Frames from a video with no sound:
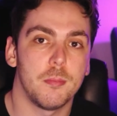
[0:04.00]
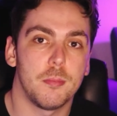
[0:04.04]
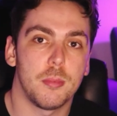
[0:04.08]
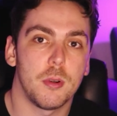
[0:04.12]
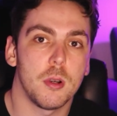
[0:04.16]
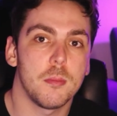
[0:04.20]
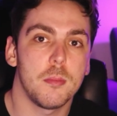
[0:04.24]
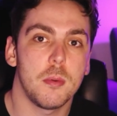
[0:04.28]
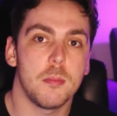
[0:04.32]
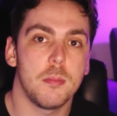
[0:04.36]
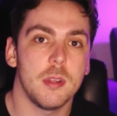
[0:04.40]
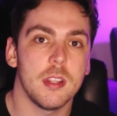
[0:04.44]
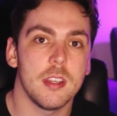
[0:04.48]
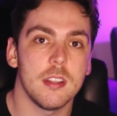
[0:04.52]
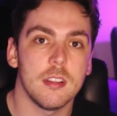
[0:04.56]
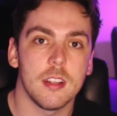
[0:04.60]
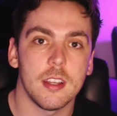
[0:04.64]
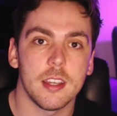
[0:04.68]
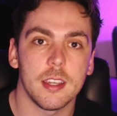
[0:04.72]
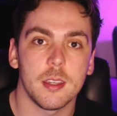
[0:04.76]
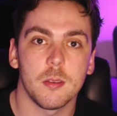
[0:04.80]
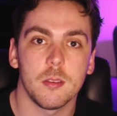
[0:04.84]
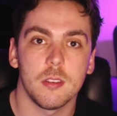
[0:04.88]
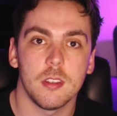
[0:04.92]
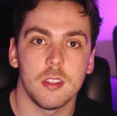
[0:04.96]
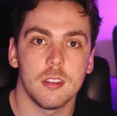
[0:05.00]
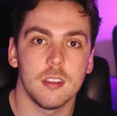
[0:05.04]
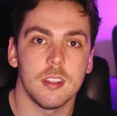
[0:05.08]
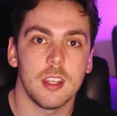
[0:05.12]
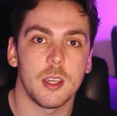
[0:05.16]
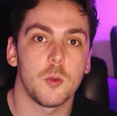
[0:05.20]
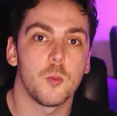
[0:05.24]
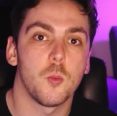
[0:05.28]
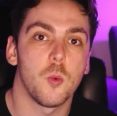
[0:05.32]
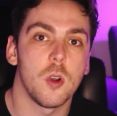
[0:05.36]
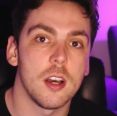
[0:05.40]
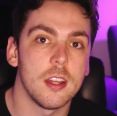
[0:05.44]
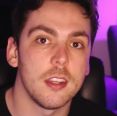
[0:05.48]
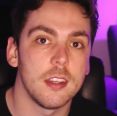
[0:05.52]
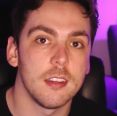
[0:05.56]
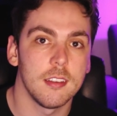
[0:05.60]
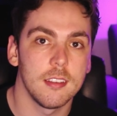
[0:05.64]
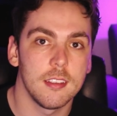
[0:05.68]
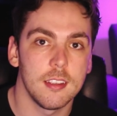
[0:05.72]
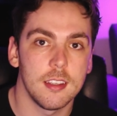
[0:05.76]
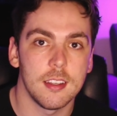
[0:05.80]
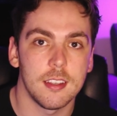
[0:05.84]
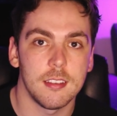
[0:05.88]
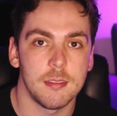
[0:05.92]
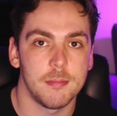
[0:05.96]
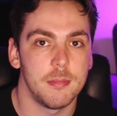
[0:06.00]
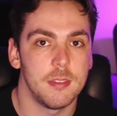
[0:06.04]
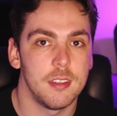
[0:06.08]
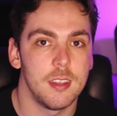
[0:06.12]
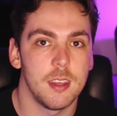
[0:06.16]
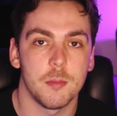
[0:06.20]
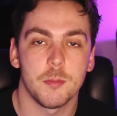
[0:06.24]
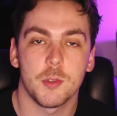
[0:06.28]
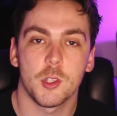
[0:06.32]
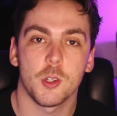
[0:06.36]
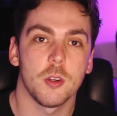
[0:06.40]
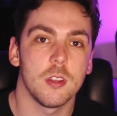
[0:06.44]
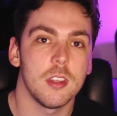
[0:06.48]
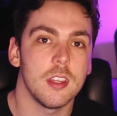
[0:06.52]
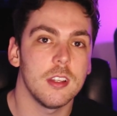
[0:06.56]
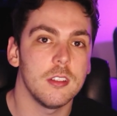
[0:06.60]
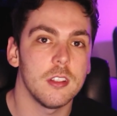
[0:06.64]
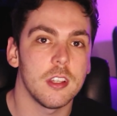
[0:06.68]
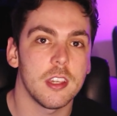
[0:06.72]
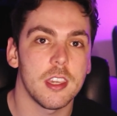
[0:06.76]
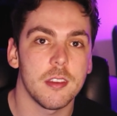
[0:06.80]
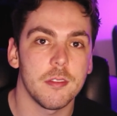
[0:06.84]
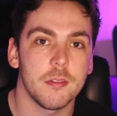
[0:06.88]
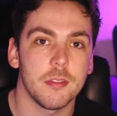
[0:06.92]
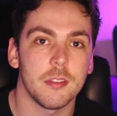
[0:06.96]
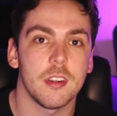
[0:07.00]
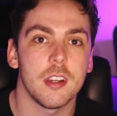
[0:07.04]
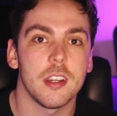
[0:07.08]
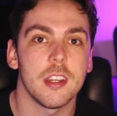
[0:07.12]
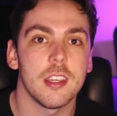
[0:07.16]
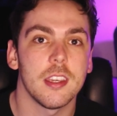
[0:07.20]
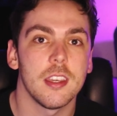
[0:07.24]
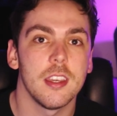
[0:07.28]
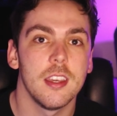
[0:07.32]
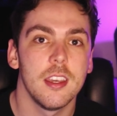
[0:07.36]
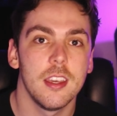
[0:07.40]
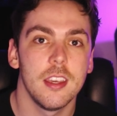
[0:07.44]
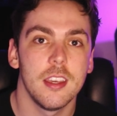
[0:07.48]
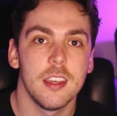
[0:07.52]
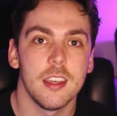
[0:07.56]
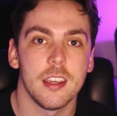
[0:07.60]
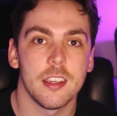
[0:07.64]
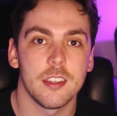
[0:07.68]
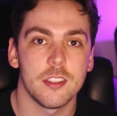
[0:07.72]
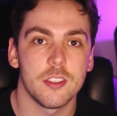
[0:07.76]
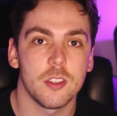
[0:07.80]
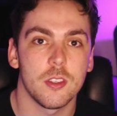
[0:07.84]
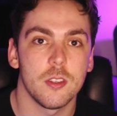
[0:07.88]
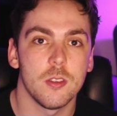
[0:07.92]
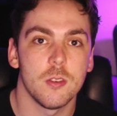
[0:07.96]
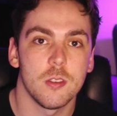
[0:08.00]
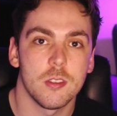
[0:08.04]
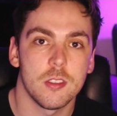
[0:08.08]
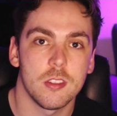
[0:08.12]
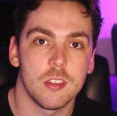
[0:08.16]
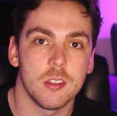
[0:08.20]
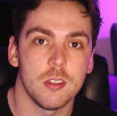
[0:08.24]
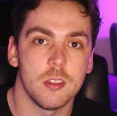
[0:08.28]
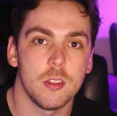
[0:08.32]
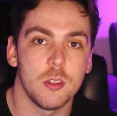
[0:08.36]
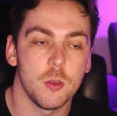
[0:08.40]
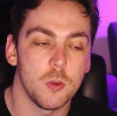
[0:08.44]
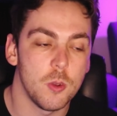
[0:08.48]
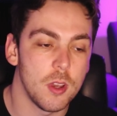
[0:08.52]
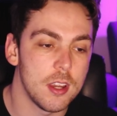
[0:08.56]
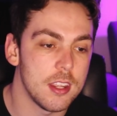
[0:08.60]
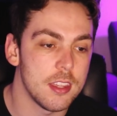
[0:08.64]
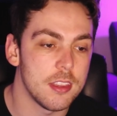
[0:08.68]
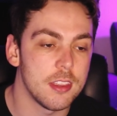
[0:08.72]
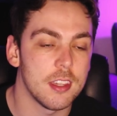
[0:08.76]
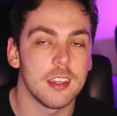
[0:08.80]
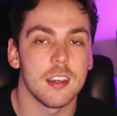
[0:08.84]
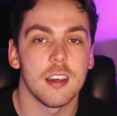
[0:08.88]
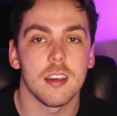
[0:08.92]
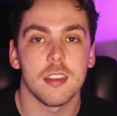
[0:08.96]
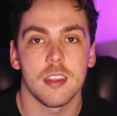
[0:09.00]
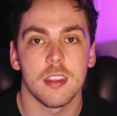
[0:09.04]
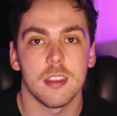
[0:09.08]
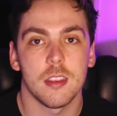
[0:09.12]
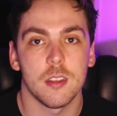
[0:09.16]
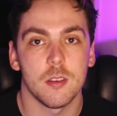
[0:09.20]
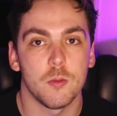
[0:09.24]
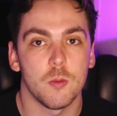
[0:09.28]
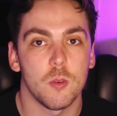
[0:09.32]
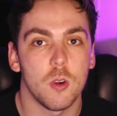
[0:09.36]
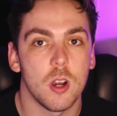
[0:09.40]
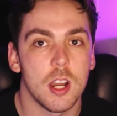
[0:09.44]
Probably like like one. Uh, I'm sure they're looking for any excuse to do anything other than